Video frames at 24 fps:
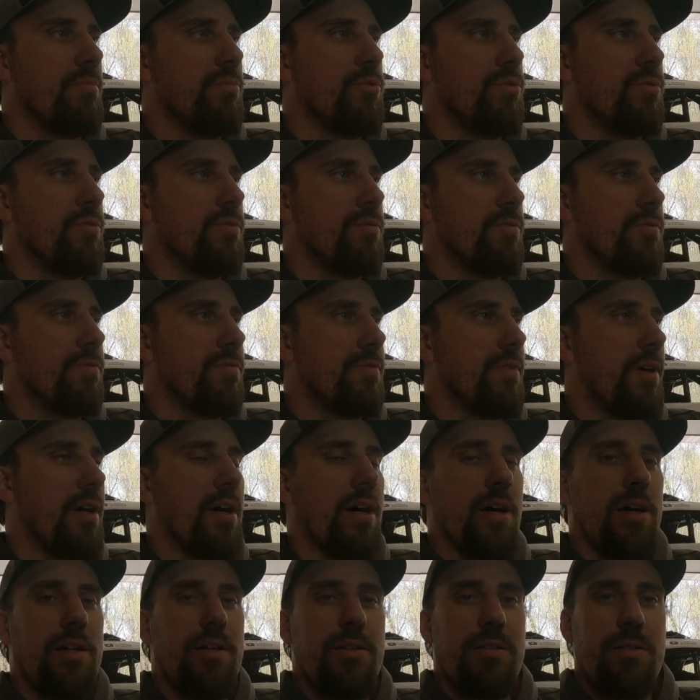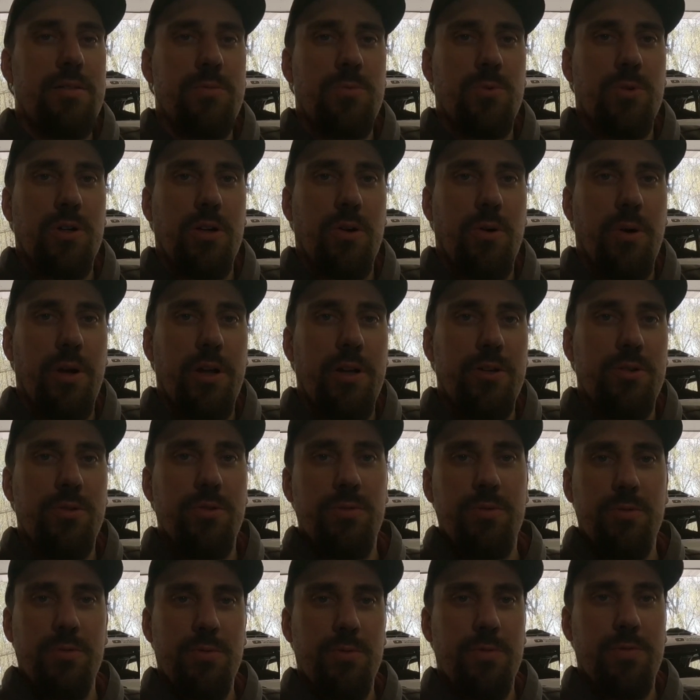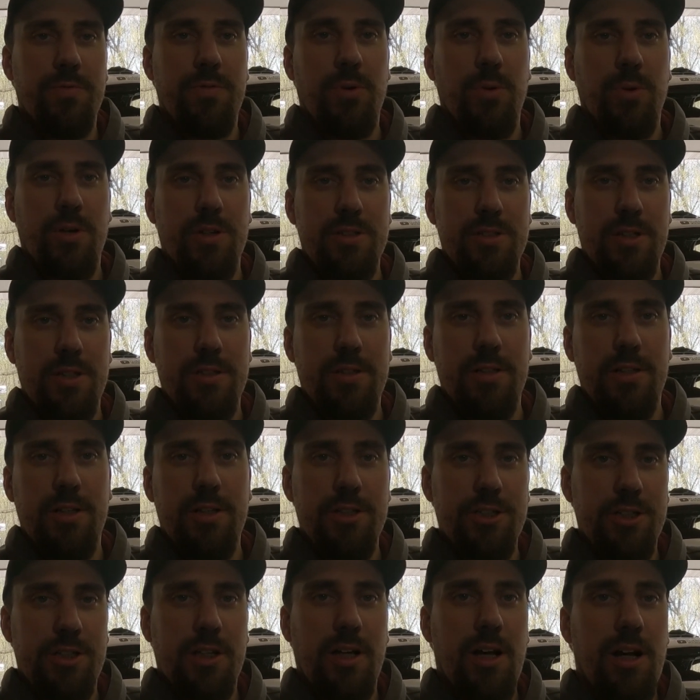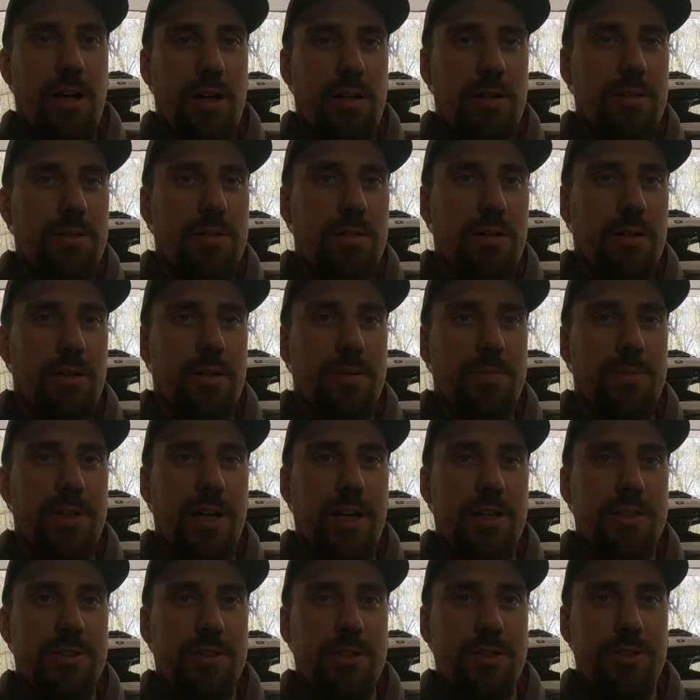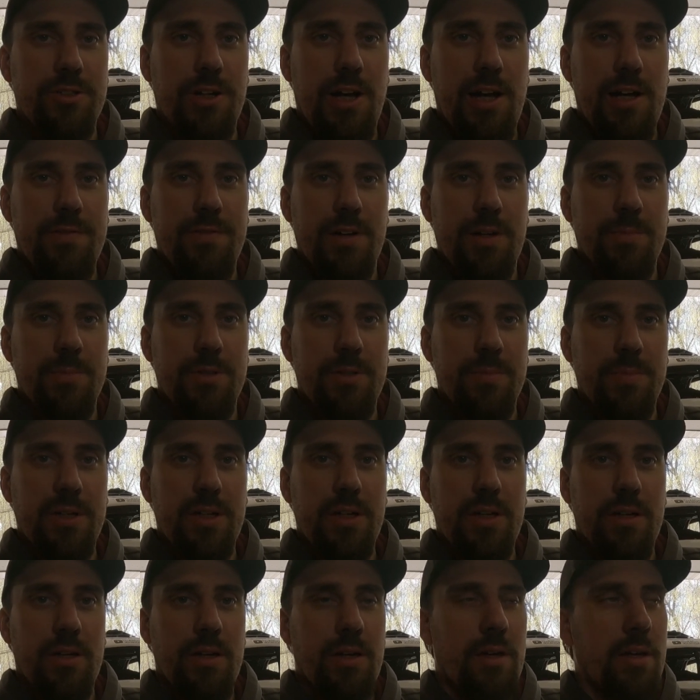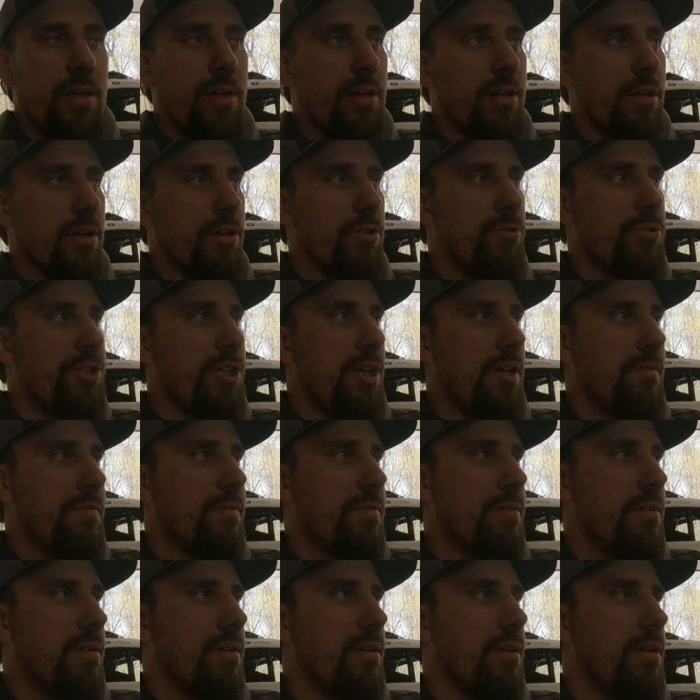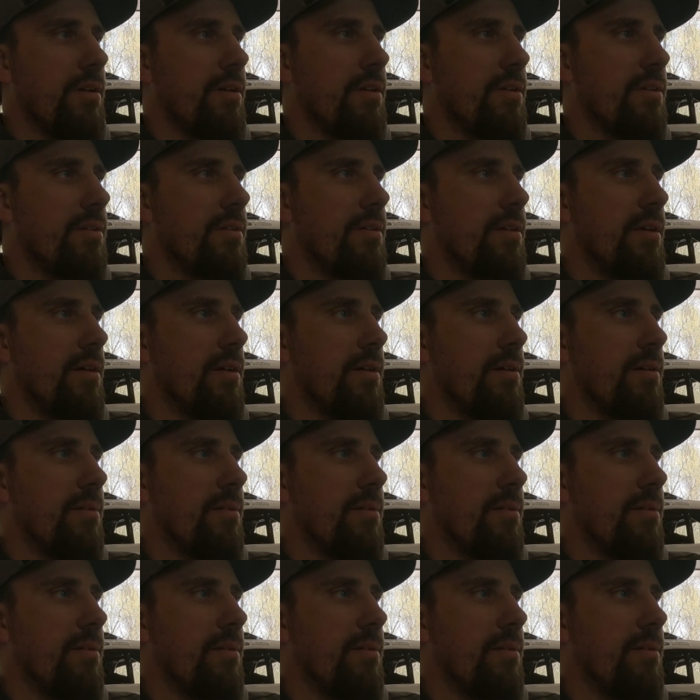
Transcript: to move on, and we're going to focus on the legend car. Dad's going to drive. I'm going to be crew chief, and